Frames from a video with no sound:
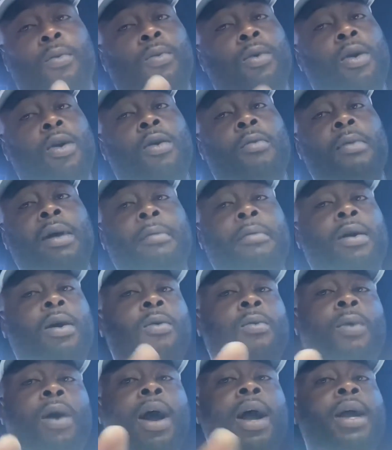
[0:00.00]
wrong, maybe
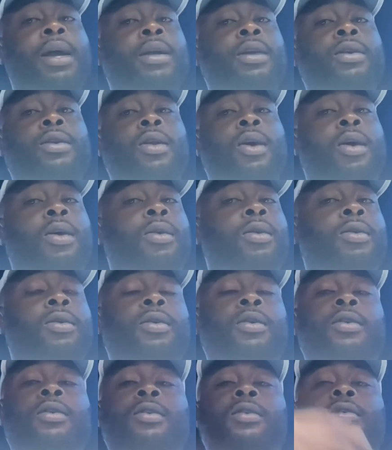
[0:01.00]
I'm right. You know,
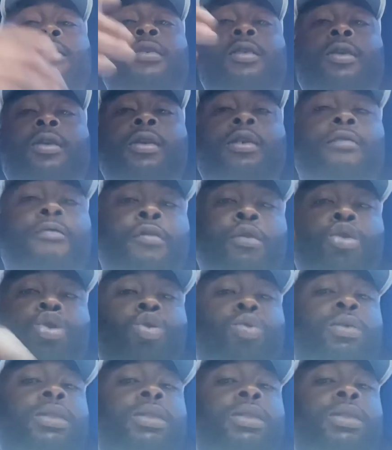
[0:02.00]
only the future will